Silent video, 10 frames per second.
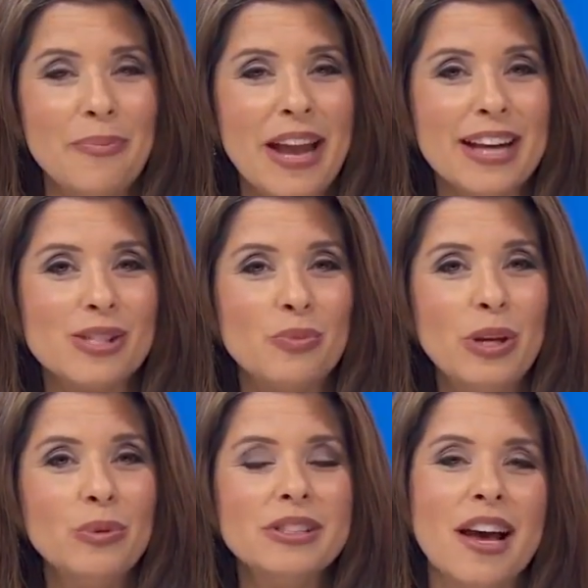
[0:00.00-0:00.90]
Up next,
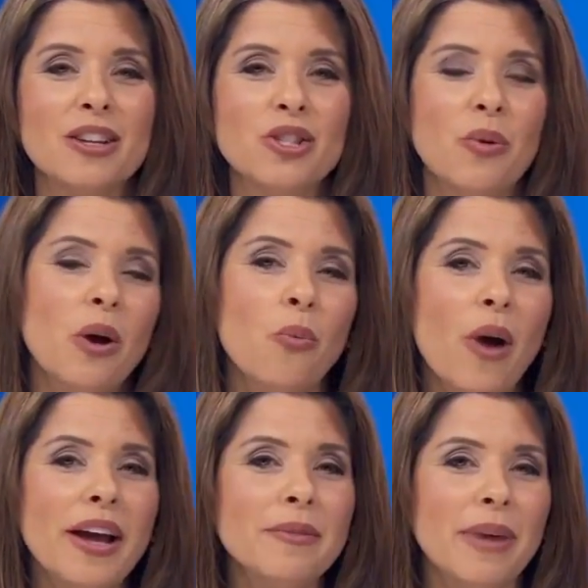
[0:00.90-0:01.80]
we will talk to a
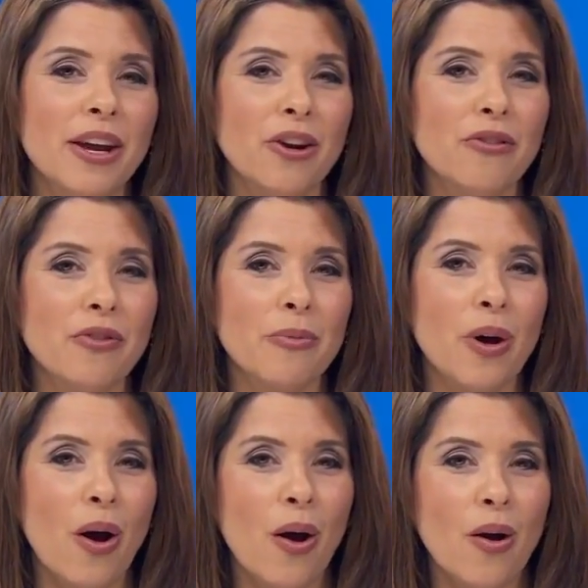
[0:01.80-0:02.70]
winemaker from
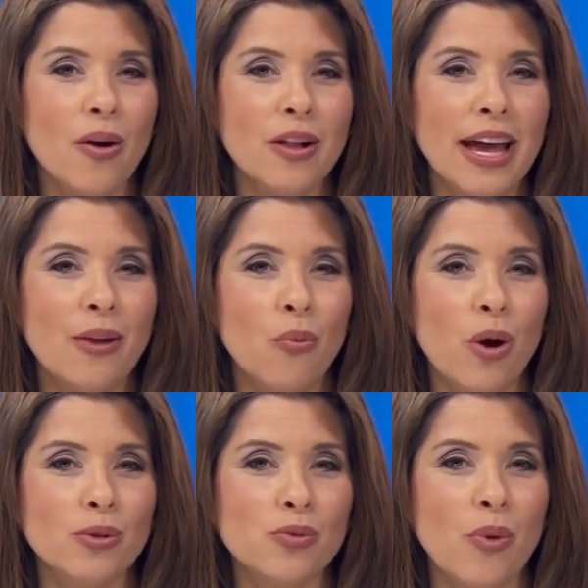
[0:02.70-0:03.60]
the Hall and
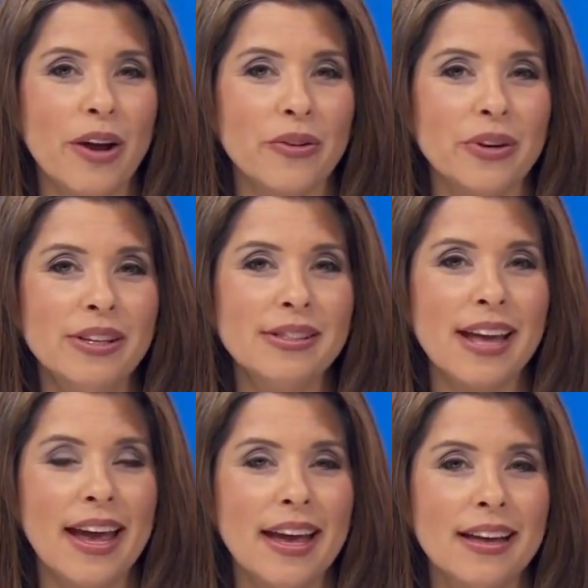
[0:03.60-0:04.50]
WALT
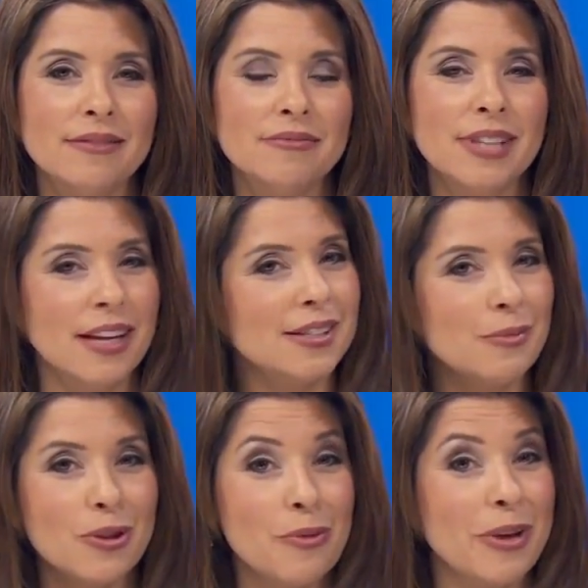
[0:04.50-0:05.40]
wineries and
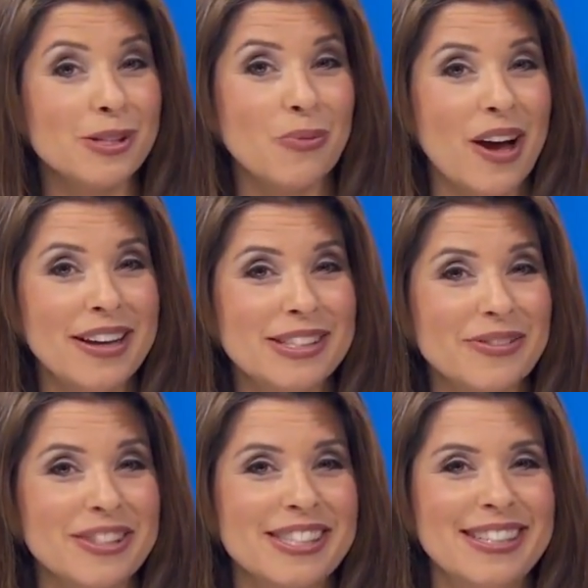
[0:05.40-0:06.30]
taste some of their best
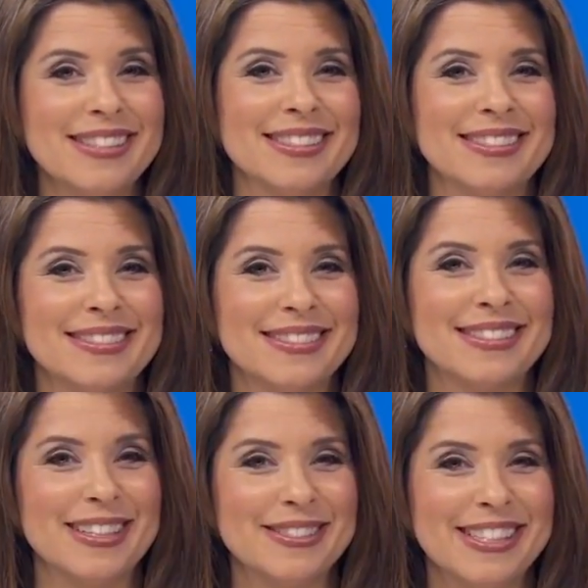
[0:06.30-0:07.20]
wines for the season.
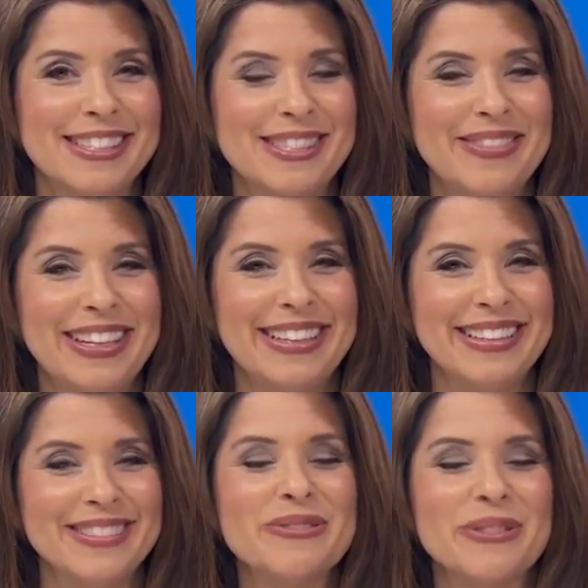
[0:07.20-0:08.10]
Sounds good to me.
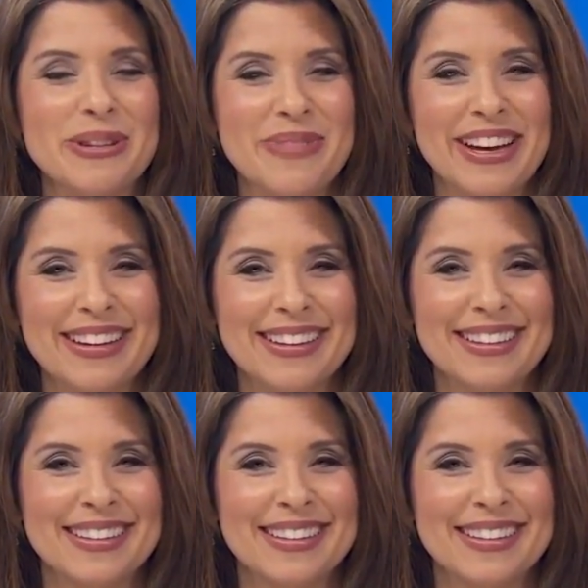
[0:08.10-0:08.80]
We'll be right back.